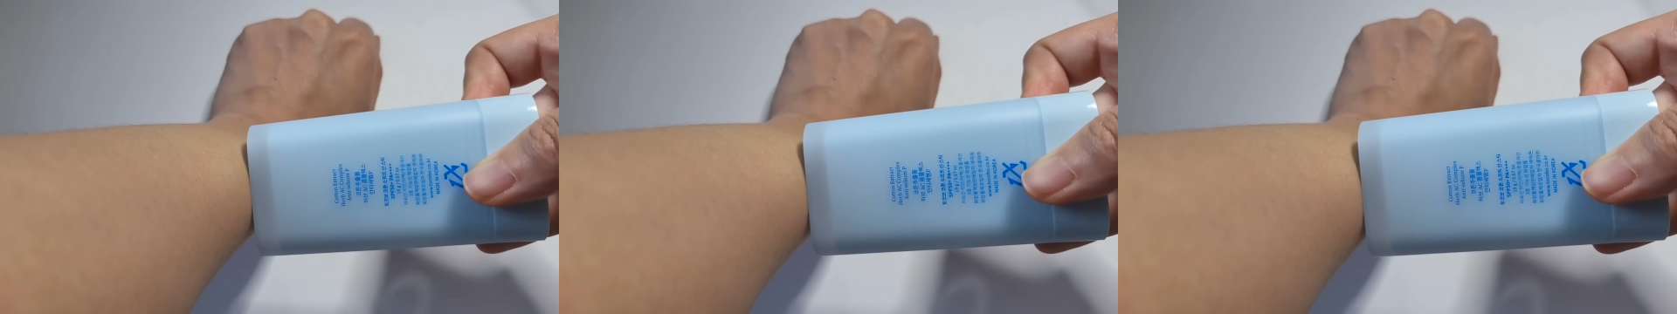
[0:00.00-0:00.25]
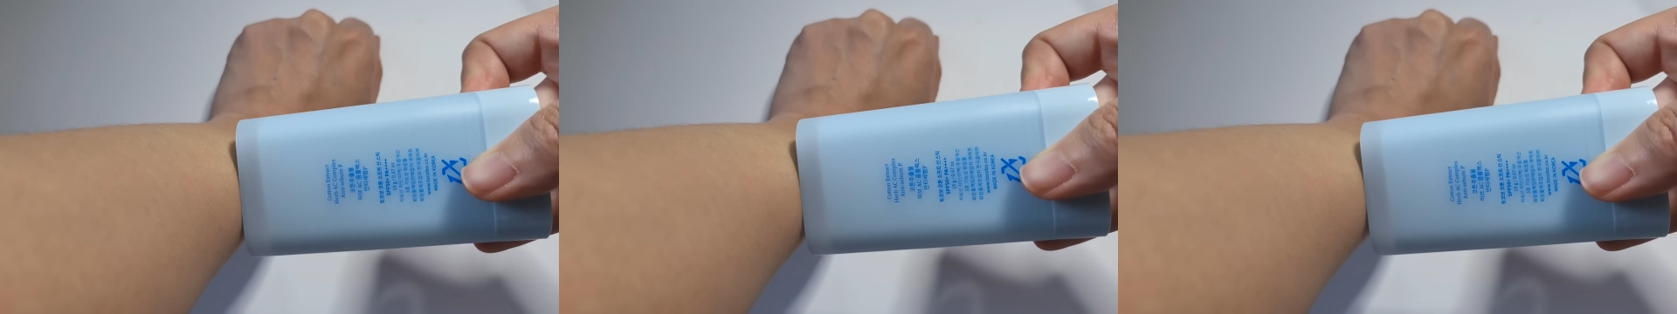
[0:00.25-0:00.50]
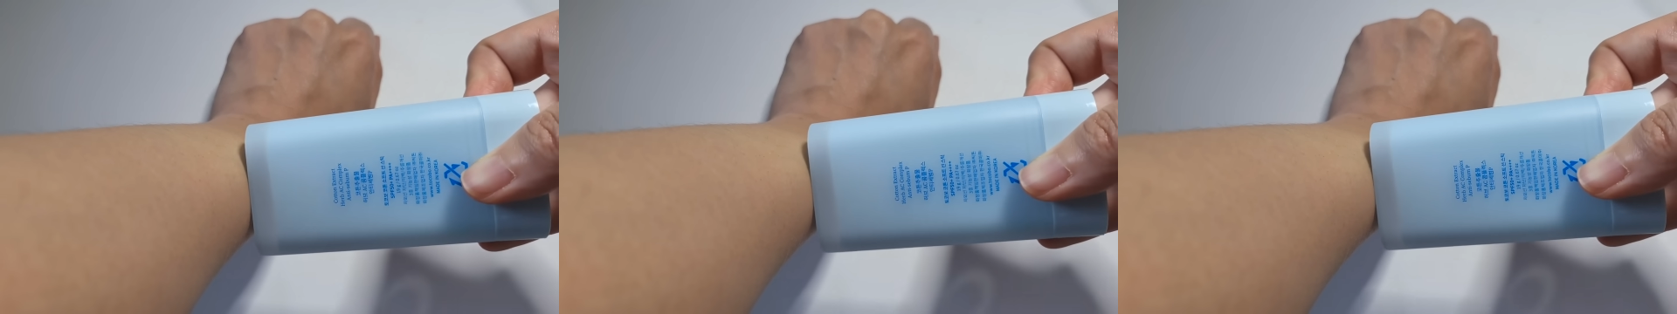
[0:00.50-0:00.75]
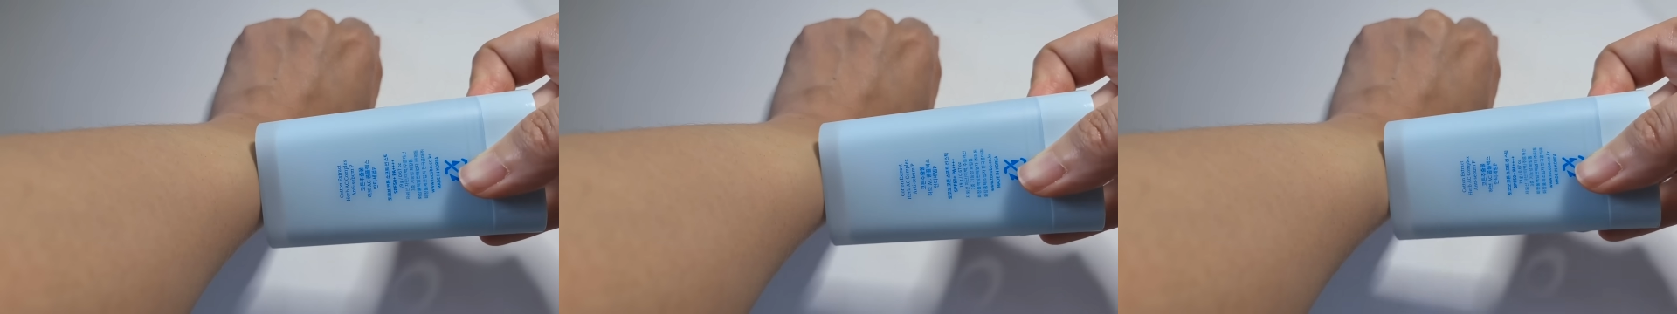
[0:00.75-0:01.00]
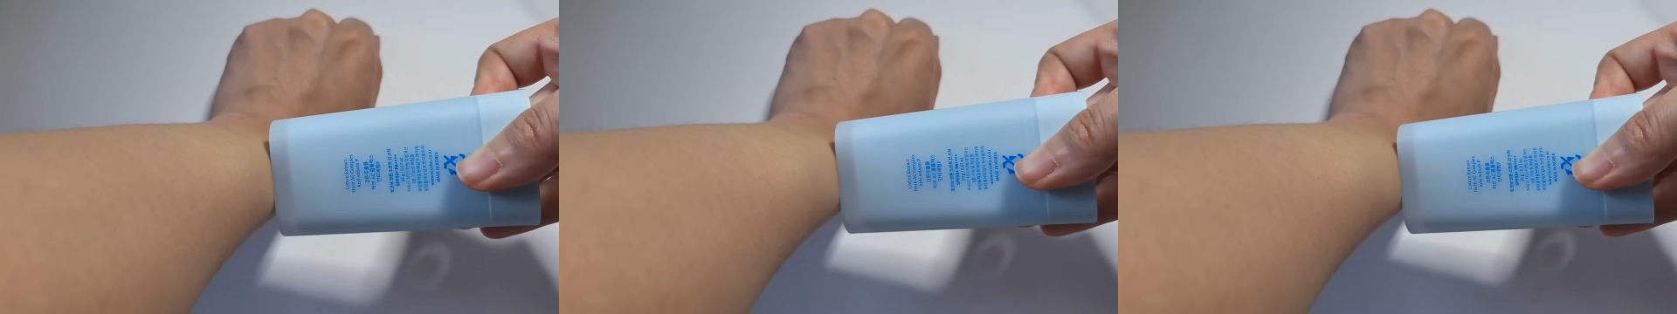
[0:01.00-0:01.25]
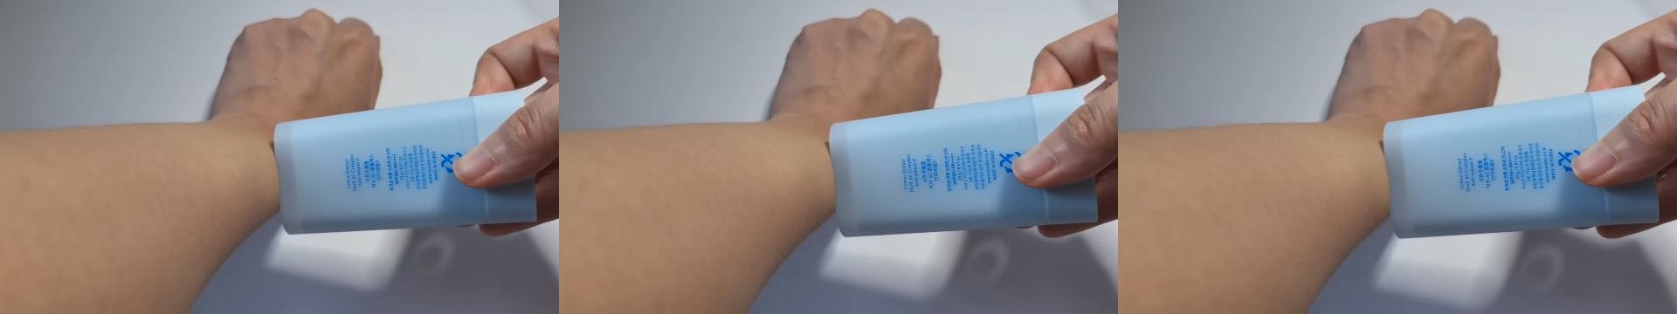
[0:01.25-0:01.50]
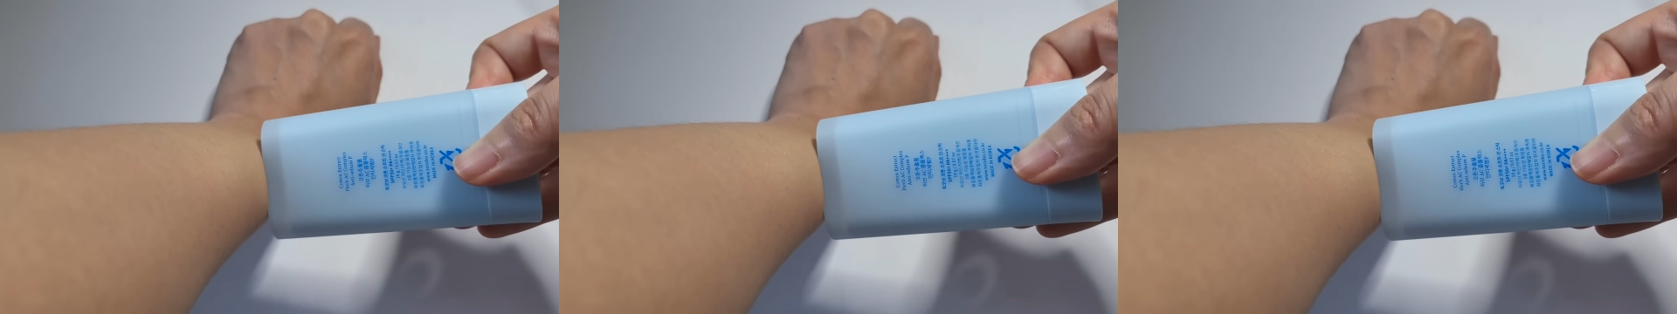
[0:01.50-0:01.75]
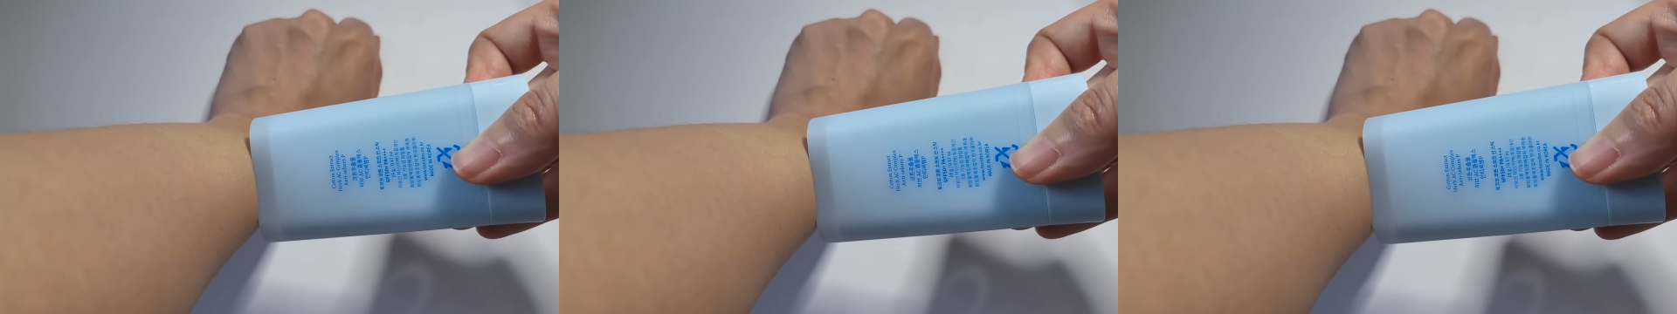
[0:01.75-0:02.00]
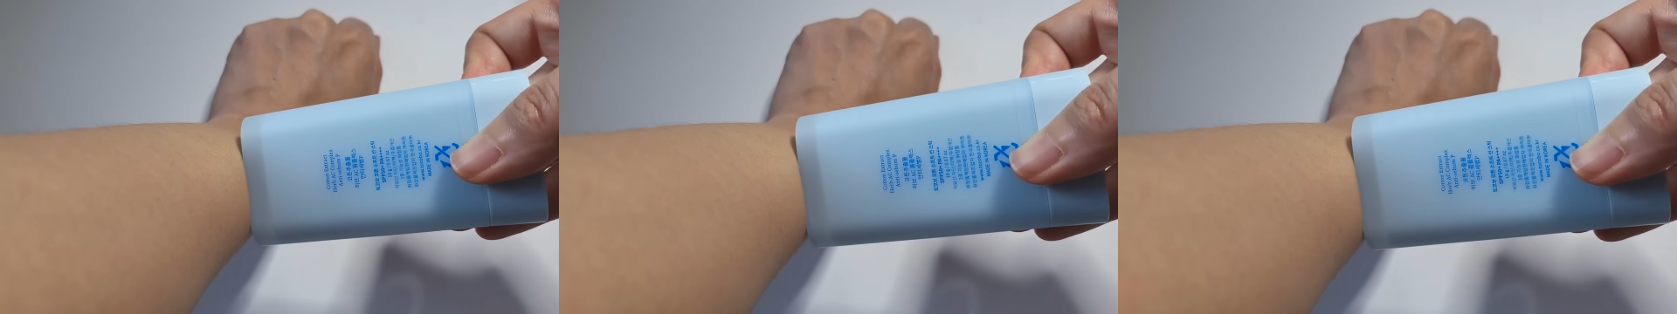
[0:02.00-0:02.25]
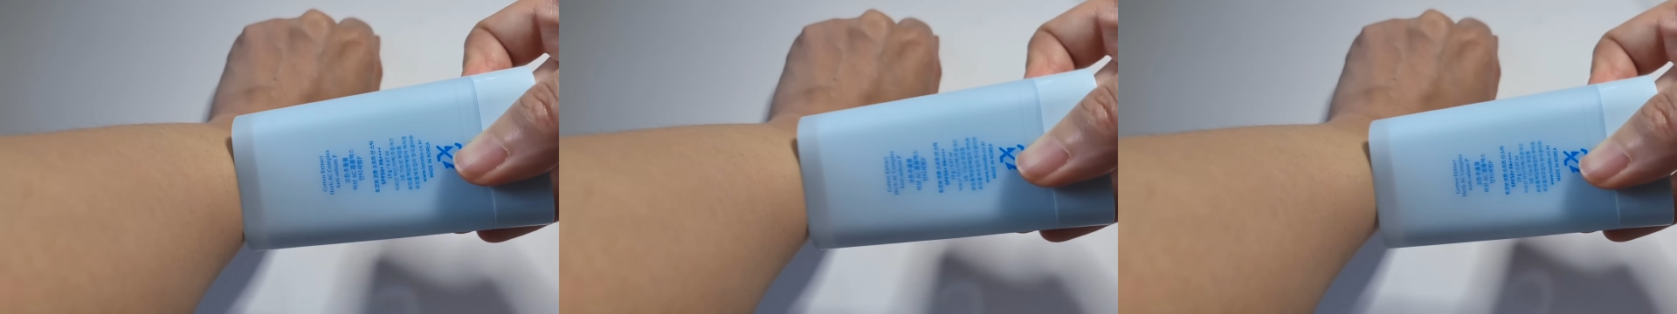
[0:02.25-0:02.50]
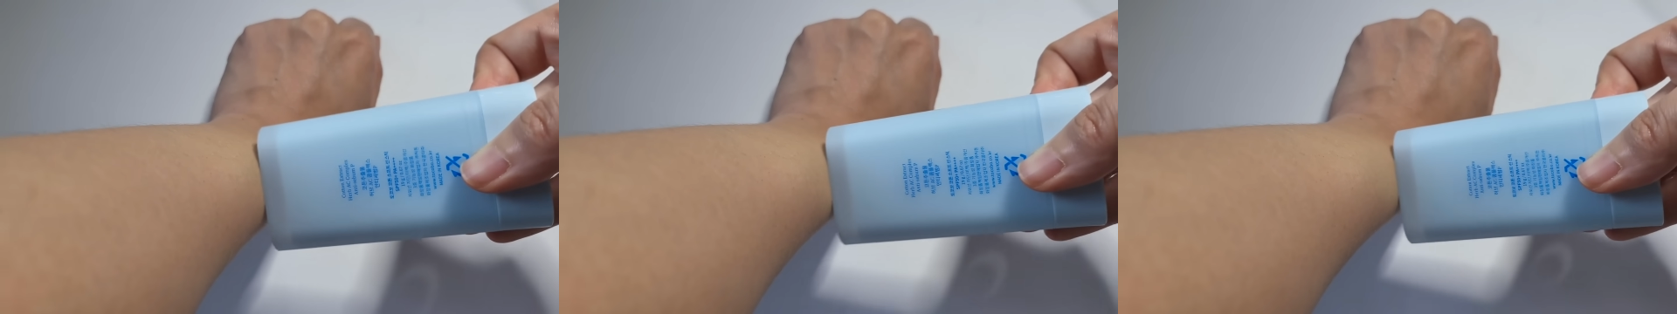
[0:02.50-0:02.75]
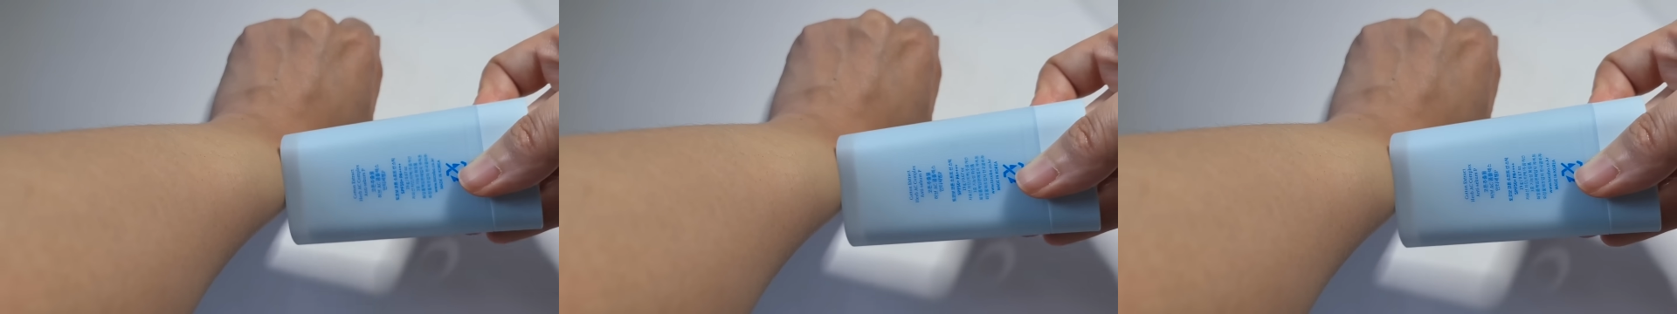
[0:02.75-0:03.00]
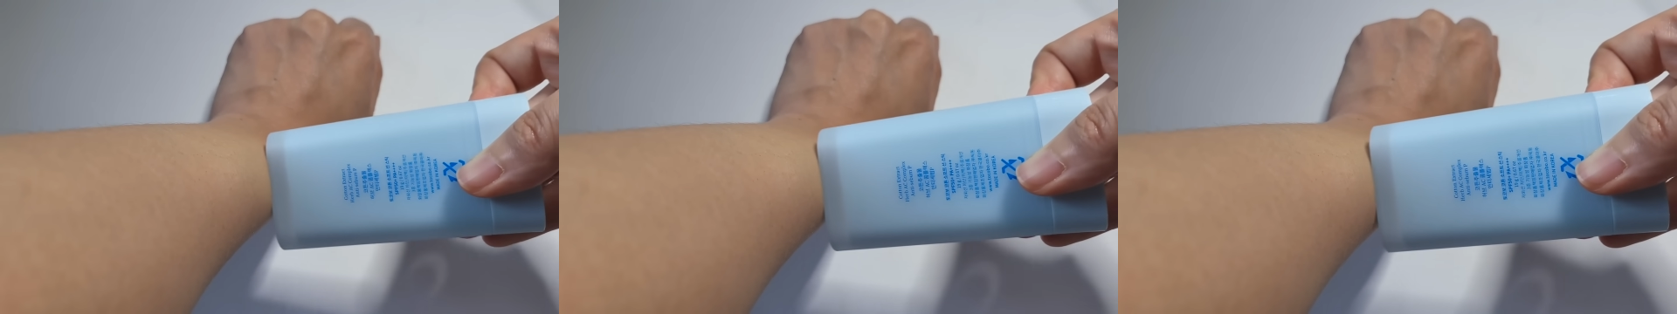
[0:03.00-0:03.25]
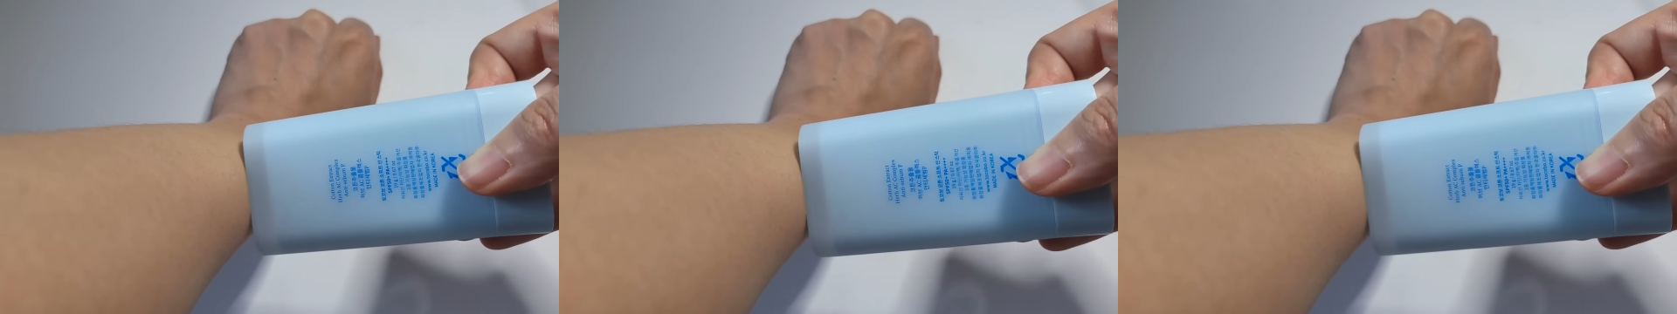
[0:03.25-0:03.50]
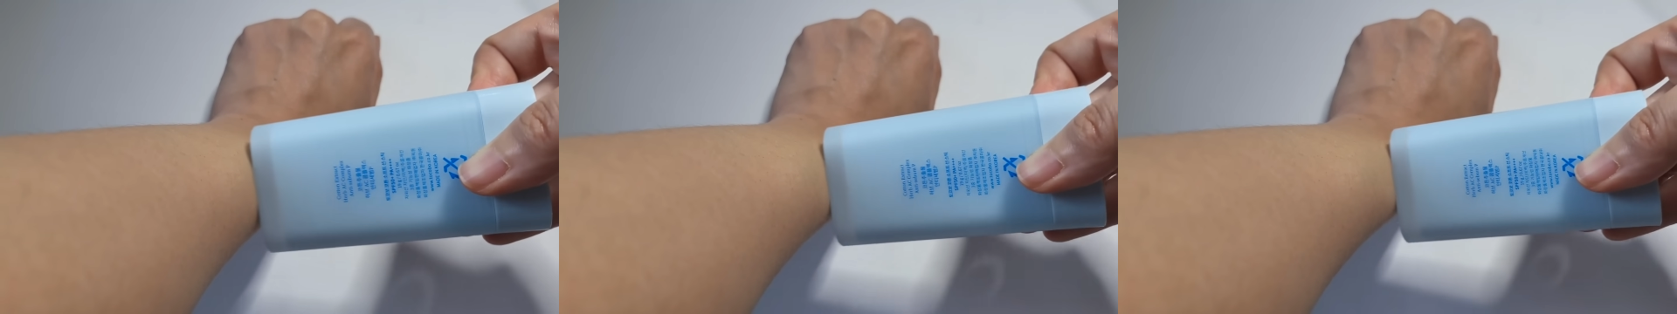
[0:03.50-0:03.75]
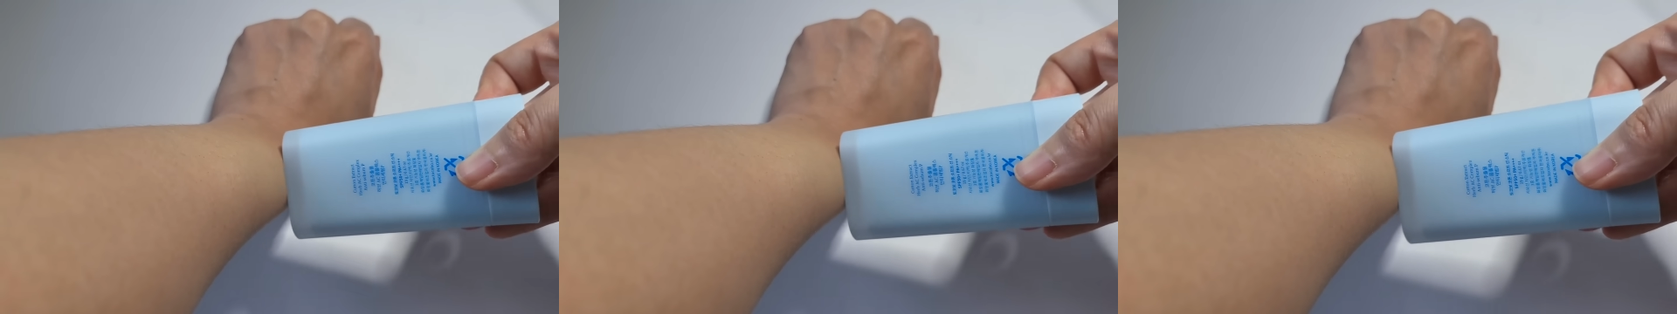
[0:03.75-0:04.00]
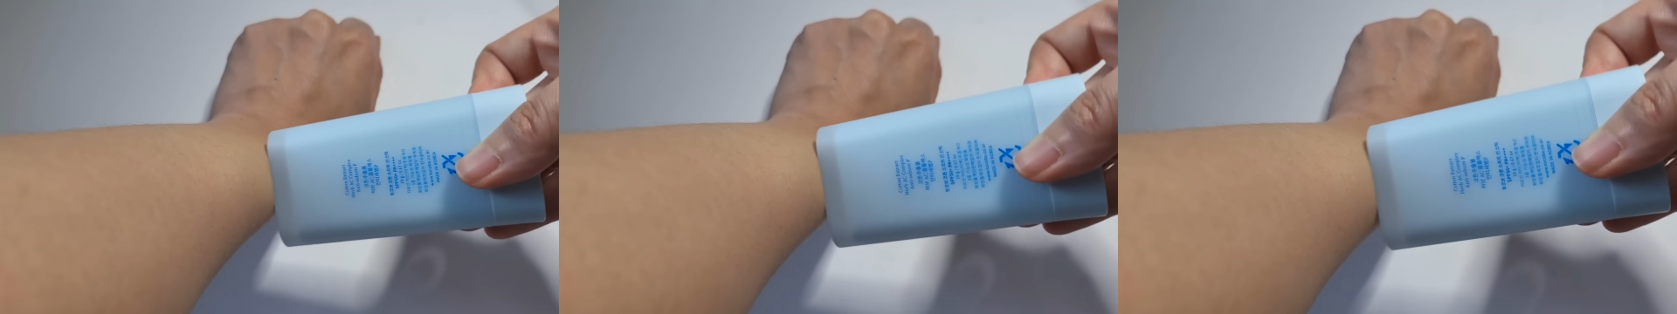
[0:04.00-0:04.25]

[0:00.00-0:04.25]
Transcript: (no speaker visible)